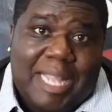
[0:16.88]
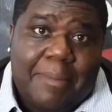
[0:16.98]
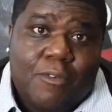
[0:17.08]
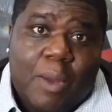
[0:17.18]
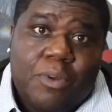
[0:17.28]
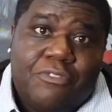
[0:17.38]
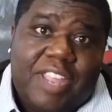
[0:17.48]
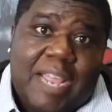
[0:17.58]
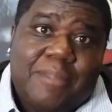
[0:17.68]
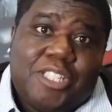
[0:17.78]
What's happening, Wright
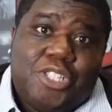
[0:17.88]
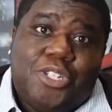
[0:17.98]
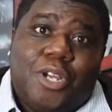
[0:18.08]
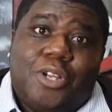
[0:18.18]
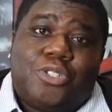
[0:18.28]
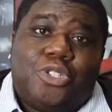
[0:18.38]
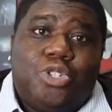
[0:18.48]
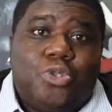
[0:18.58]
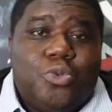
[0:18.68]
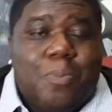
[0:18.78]
One fam? This is your
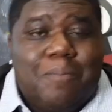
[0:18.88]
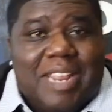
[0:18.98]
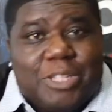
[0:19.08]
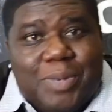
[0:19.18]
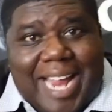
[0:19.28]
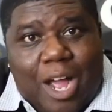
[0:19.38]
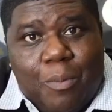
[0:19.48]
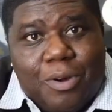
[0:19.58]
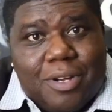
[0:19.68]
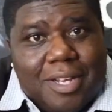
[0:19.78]
2 minutes with
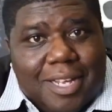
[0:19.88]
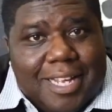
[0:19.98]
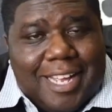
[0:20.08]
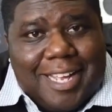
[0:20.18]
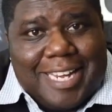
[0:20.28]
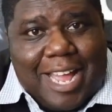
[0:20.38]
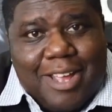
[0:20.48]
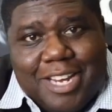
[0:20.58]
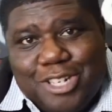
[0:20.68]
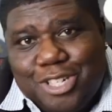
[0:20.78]
Albert.
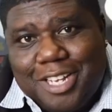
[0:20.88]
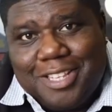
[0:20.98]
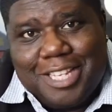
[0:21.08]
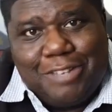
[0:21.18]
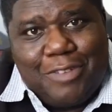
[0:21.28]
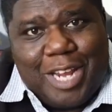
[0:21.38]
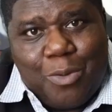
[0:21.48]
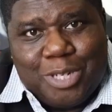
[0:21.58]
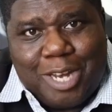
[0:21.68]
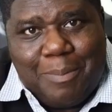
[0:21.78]
Now, initially, this
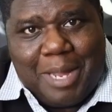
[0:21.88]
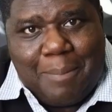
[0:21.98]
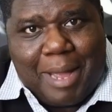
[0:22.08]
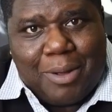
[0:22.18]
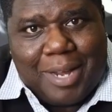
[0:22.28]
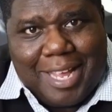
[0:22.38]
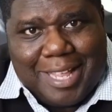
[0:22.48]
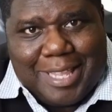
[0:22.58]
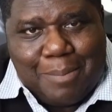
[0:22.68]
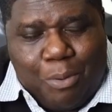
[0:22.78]
video was going to be about
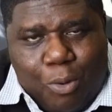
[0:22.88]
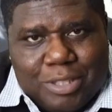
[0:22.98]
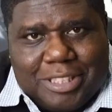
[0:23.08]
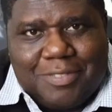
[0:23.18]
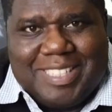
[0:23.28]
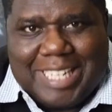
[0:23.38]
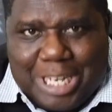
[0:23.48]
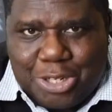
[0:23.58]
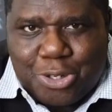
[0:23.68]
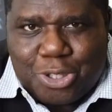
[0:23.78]
the importance of
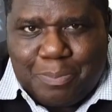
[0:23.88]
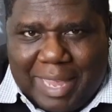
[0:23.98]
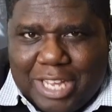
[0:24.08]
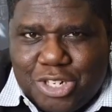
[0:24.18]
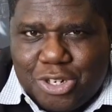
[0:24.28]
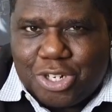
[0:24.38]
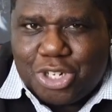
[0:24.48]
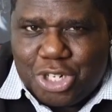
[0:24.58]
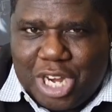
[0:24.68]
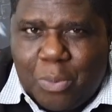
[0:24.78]
teachers making sure
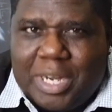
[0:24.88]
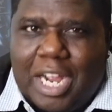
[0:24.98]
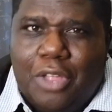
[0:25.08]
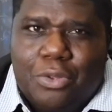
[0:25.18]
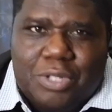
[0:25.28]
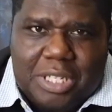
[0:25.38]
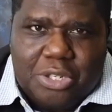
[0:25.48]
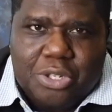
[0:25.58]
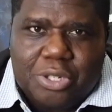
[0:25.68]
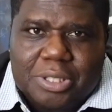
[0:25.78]
to share with other
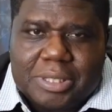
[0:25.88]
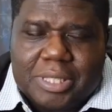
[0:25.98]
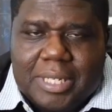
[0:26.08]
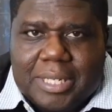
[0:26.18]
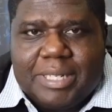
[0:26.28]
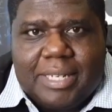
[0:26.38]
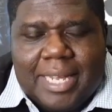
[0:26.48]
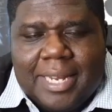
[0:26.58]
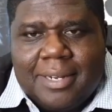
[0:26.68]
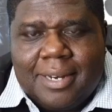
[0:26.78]
teachers.
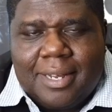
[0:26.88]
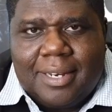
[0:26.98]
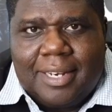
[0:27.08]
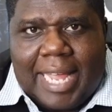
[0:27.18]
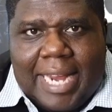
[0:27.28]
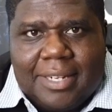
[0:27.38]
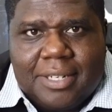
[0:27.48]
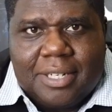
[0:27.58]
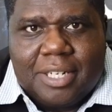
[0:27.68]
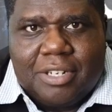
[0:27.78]
But in
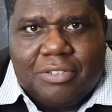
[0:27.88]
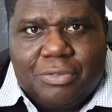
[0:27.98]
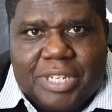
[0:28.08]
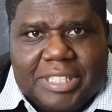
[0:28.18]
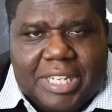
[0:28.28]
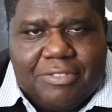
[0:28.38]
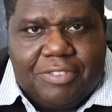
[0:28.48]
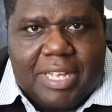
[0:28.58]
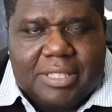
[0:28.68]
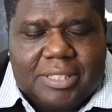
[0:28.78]
light of recent
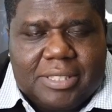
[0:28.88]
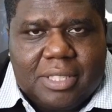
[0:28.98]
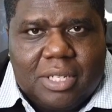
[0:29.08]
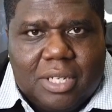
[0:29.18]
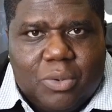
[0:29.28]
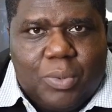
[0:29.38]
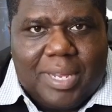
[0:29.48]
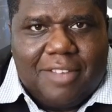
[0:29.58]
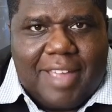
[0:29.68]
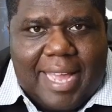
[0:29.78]
events,
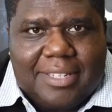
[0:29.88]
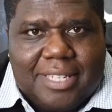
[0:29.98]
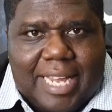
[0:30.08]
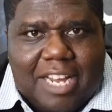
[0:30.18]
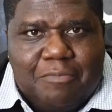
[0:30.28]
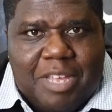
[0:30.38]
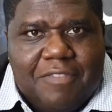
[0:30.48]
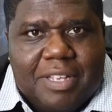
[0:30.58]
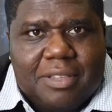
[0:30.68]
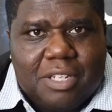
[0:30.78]
we have had to kind of
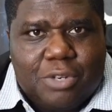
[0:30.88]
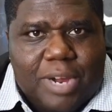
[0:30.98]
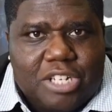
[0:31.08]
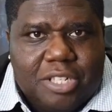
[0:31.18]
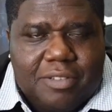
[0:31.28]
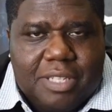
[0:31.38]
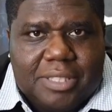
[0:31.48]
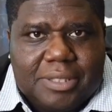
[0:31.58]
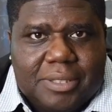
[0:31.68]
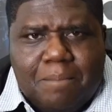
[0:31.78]
pivot the direction of
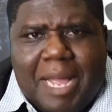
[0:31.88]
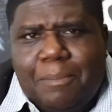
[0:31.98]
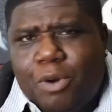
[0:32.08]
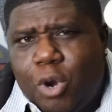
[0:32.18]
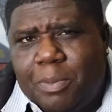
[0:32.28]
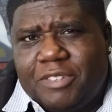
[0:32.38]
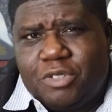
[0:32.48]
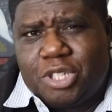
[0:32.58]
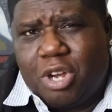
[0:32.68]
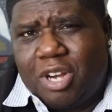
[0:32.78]
this. My
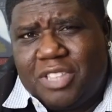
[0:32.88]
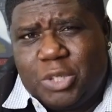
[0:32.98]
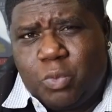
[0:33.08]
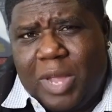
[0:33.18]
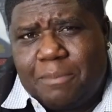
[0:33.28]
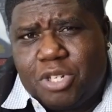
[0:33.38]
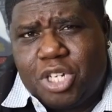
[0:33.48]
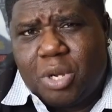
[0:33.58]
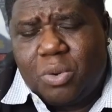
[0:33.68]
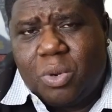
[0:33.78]
purpose for starting this web
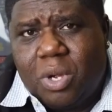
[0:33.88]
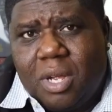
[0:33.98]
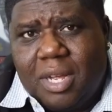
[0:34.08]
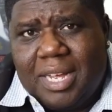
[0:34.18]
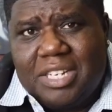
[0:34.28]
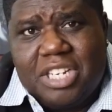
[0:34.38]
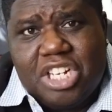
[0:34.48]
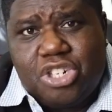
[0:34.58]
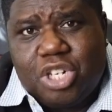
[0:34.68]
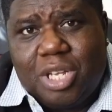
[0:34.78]
show
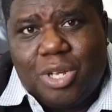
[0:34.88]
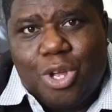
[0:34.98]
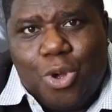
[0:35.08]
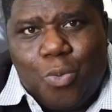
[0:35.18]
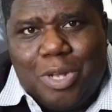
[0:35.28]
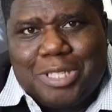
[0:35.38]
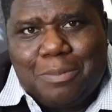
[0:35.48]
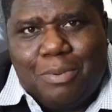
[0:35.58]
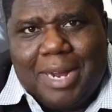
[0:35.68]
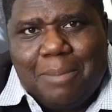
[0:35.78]
initially was
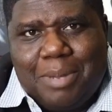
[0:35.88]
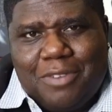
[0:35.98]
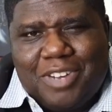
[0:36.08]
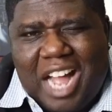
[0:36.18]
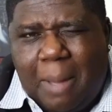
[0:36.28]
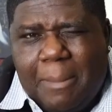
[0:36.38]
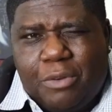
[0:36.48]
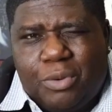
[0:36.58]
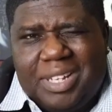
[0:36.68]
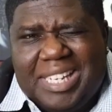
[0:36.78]
to bring a bit of
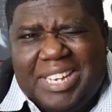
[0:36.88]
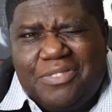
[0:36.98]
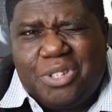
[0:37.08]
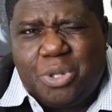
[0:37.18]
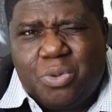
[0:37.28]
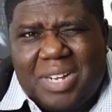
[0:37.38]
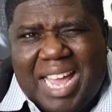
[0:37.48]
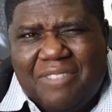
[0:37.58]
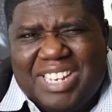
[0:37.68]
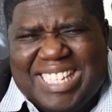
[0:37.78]
comic relief to
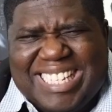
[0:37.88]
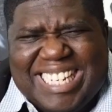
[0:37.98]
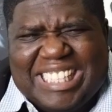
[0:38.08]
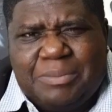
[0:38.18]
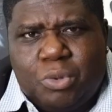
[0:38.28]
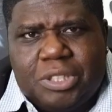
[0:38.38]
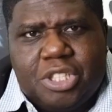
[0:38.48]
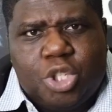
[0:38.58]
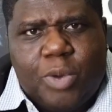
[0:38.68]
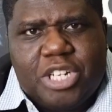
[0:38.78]
a kind of a dismal
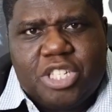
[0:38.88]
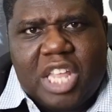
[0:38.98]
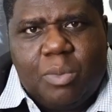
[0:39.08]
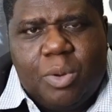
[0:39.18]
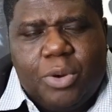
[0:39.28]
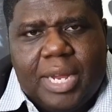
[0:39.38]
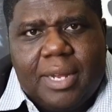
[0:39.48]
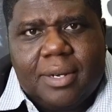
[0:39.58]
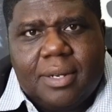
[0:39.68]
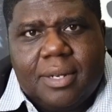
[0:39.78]
situation that we were
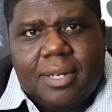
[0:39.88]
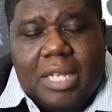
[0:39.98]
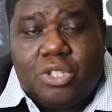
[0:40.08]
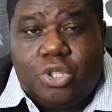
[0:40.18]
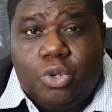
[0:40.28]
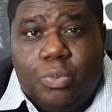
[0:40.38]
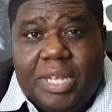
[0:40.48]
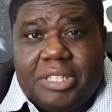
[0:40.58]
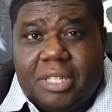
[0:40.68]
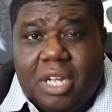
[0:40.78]
in. And 2
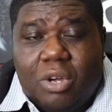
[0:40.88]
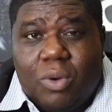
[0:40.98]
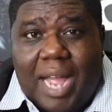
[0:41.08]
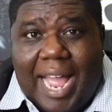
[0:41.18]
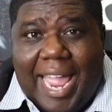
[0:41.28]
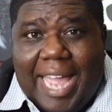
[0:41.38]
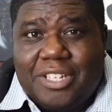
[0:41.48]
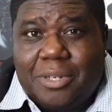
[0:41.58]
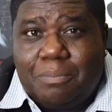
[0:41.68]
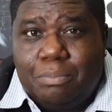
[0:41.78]
weeks ago, I
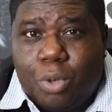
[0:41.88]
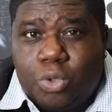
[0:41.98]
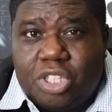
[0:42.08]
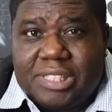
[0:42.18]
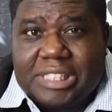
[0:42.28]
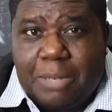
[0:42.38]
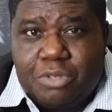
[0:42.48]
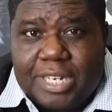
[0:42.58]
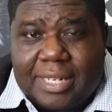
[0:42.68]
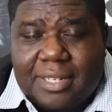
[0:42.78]
had to broach a
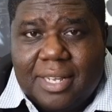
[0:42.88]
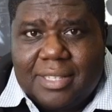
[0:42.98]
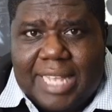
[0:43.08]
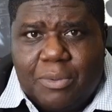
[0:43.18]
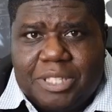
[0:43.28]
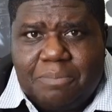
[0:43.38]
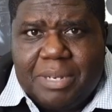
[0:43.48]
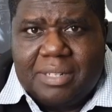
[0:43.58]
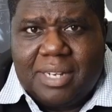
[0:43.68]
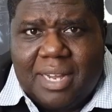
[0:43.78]
subject that was a
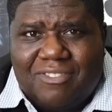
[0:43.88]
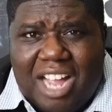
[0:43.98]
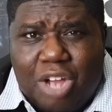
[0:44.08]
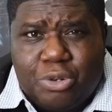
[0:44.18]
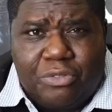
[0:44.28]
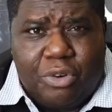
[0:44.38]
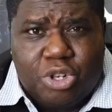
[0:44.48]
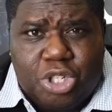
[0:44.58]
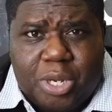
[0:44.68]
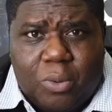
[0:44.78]
bit kind of
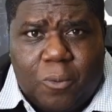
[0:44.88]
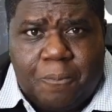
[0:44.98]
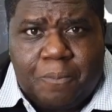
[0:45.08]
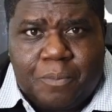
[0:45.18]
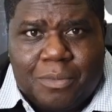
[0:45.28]
controversial.